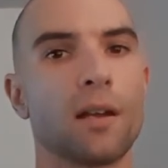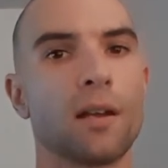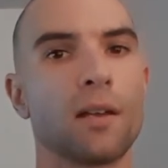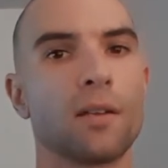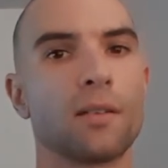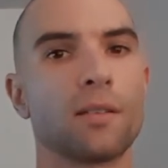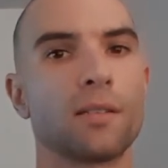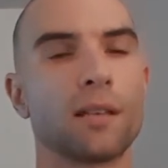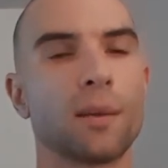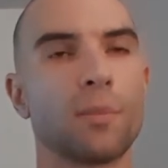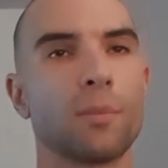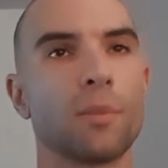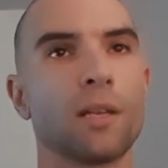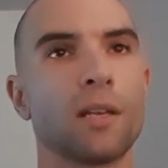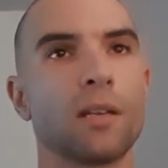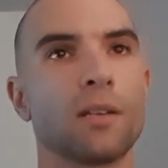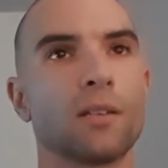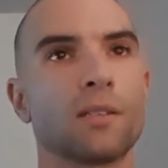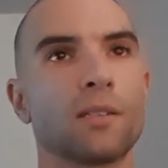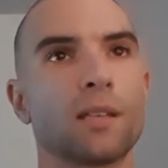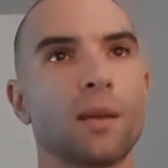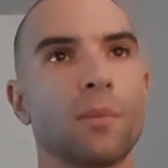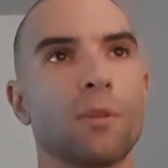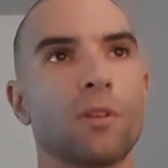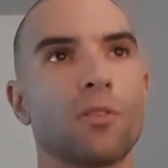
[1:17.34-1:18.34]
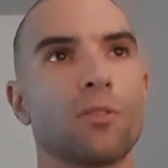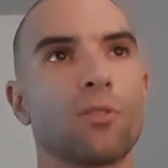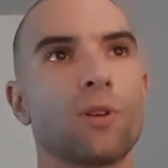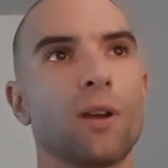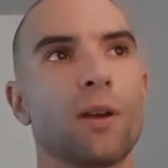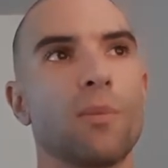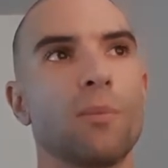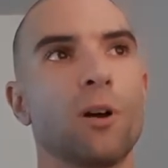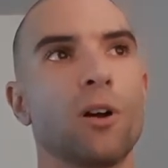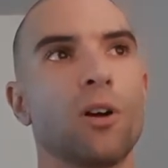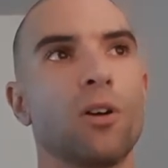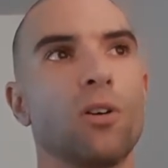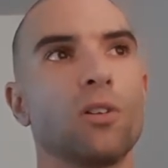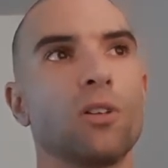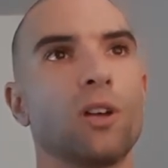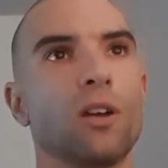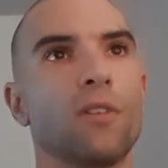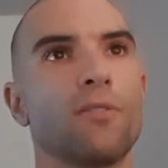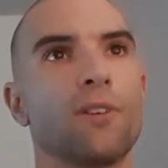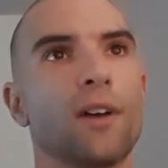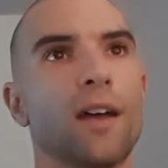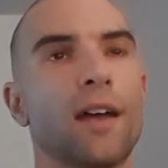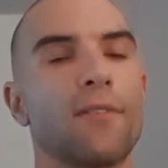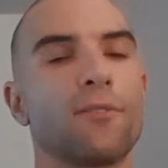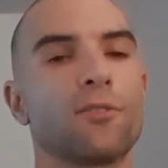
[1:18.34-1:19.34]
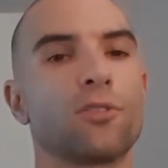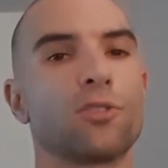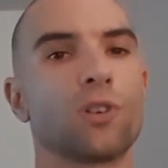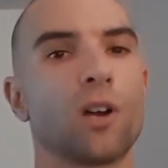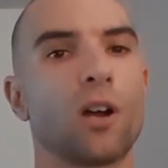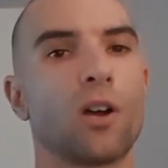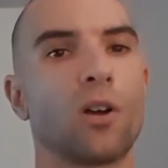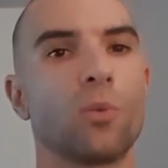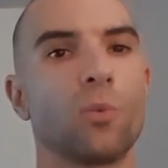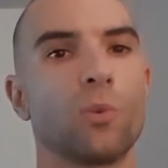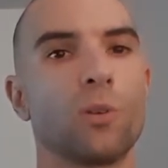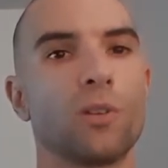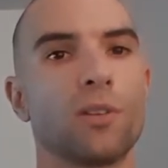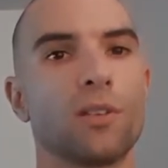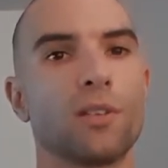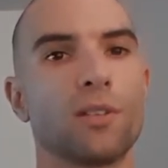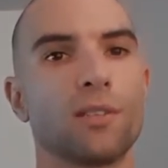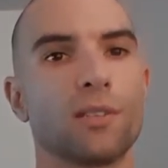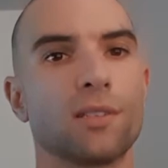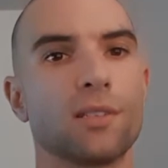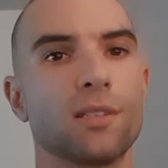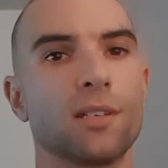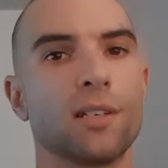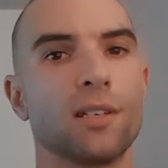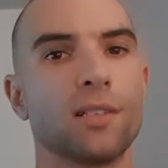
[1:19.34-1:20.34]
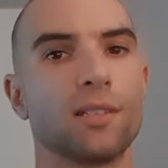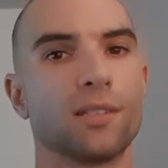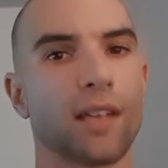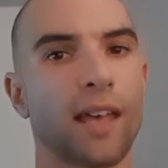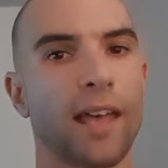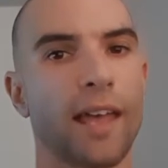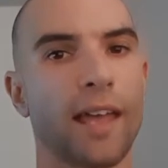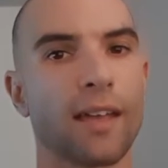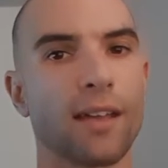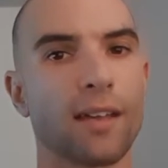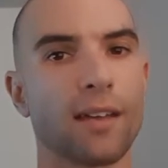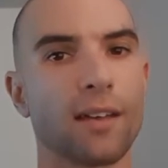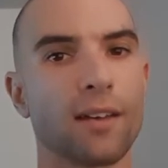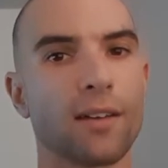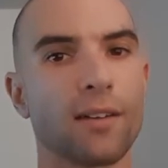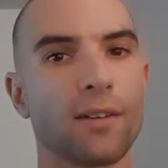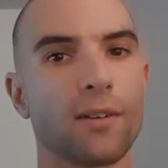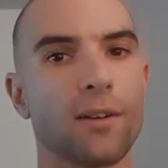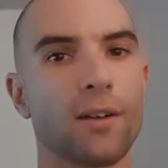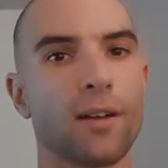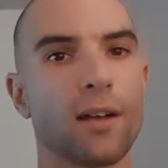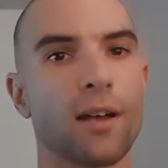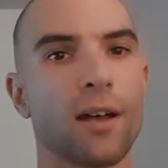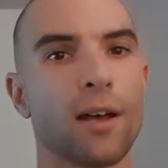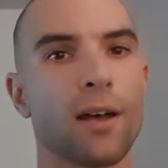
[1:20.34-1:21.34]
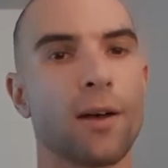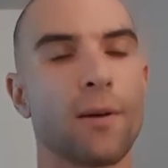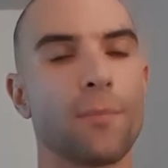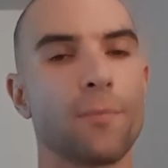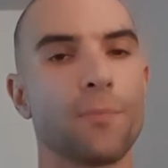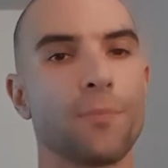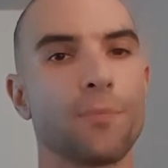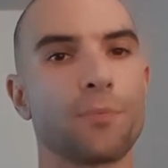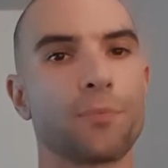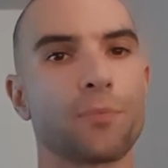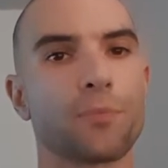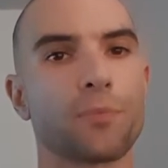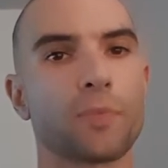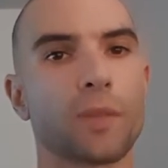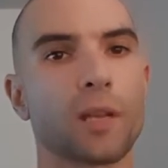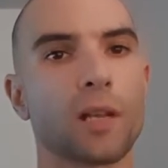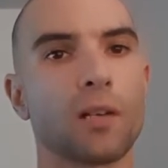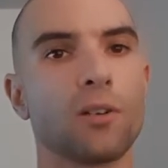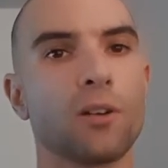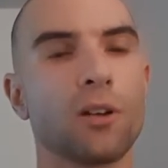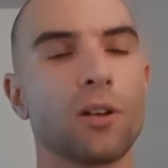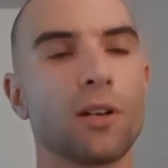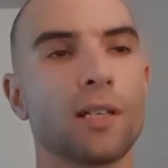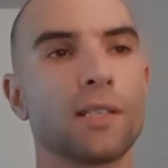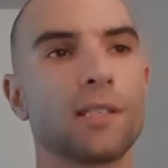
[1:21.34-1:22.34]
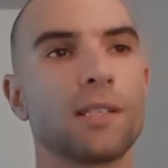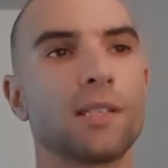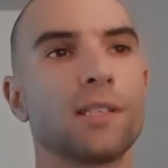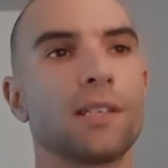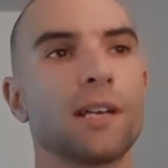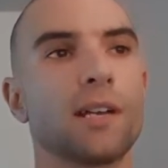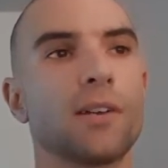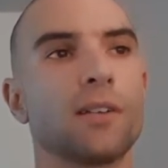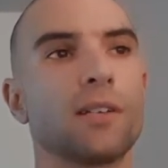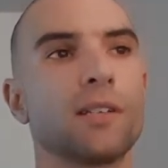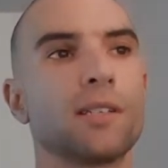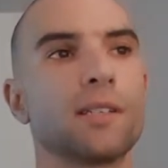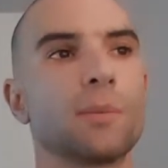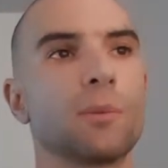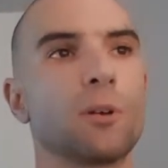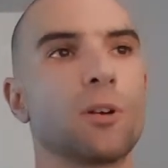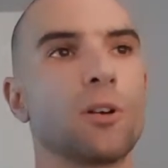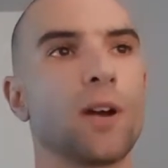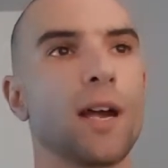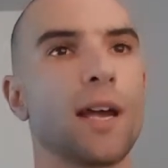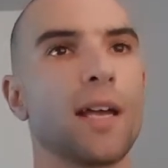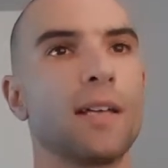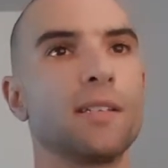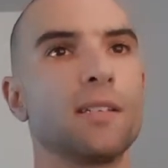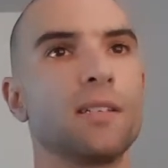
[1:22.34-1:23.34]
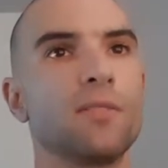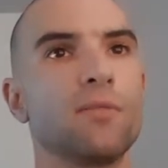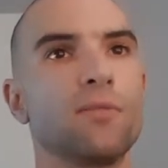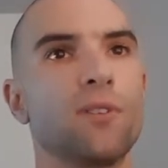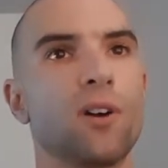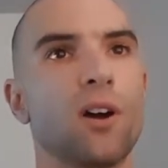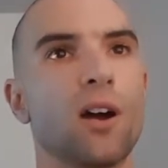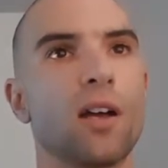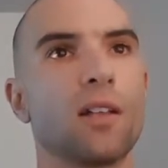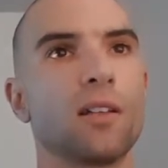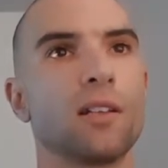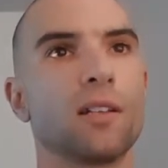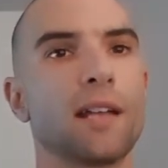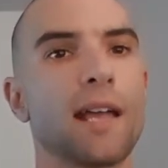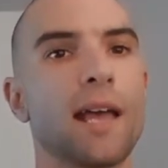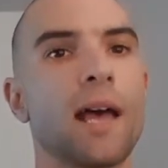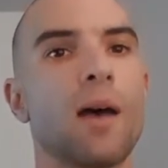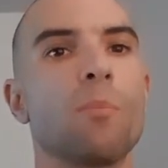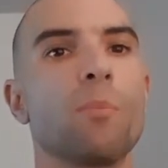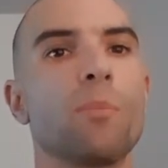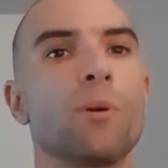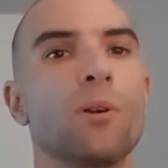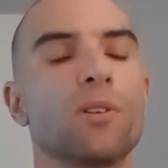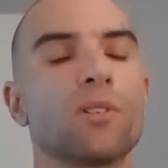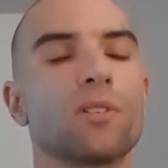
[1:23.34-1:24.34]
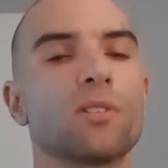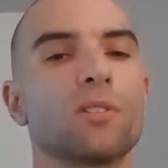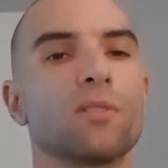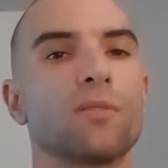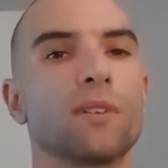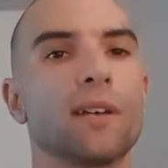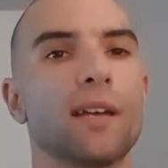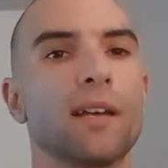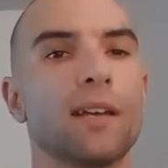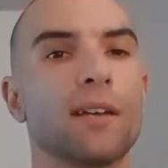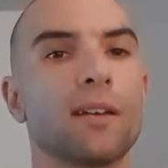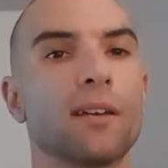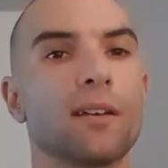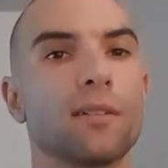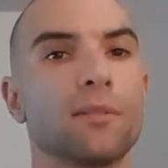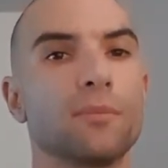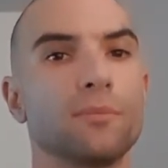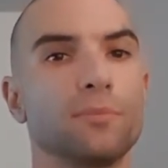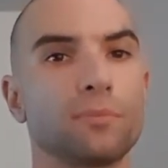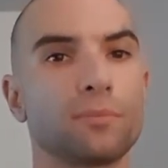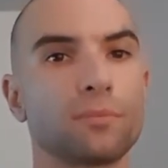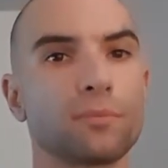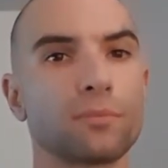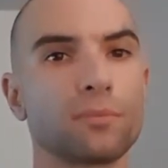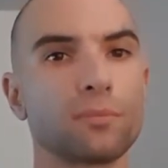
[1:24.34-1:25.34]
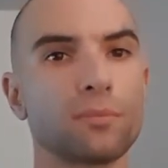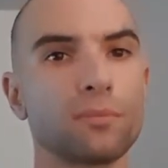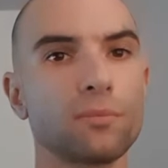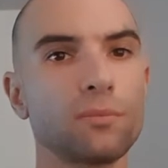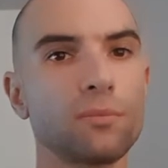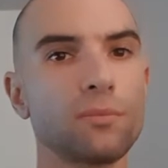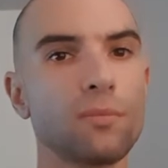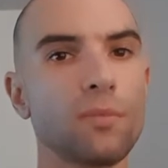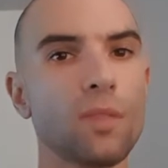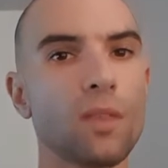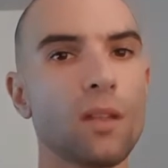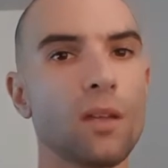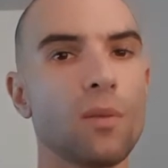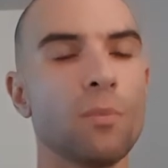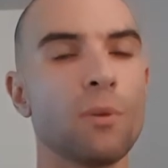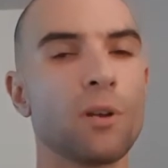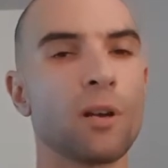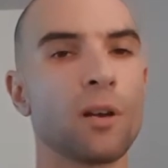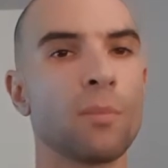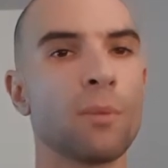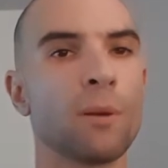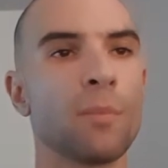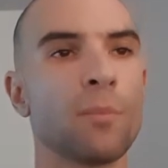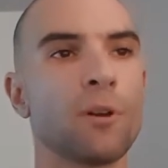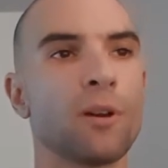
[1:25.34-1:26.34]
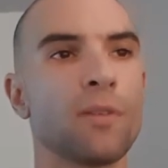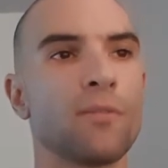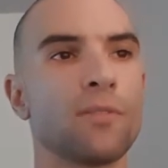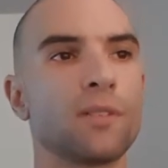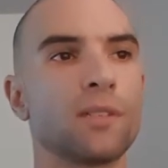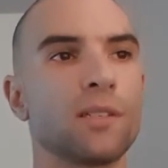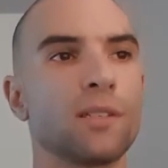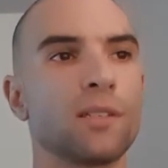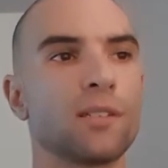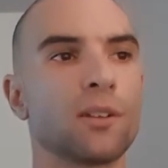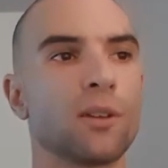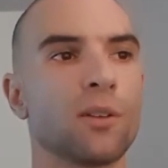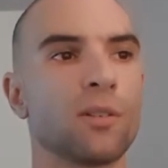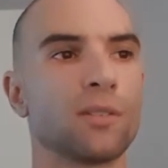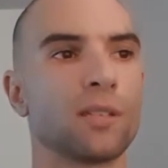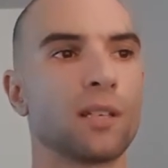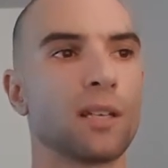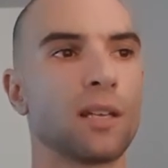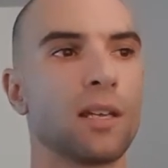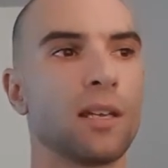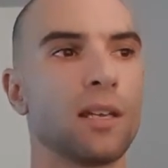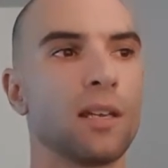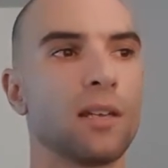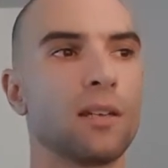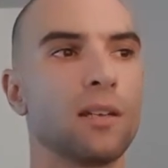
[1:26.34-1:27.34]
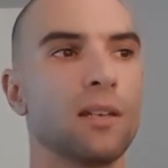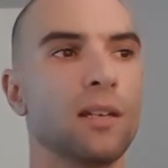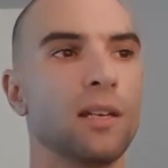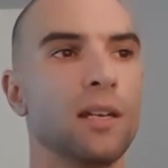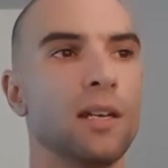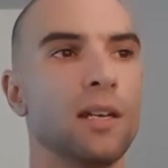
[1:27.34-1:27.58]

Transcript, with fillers: something something throughout my whole life I have struggled with is is anger. Um, not necessarily some crazy violent outbursts of anger but I remember ever since I was a kid,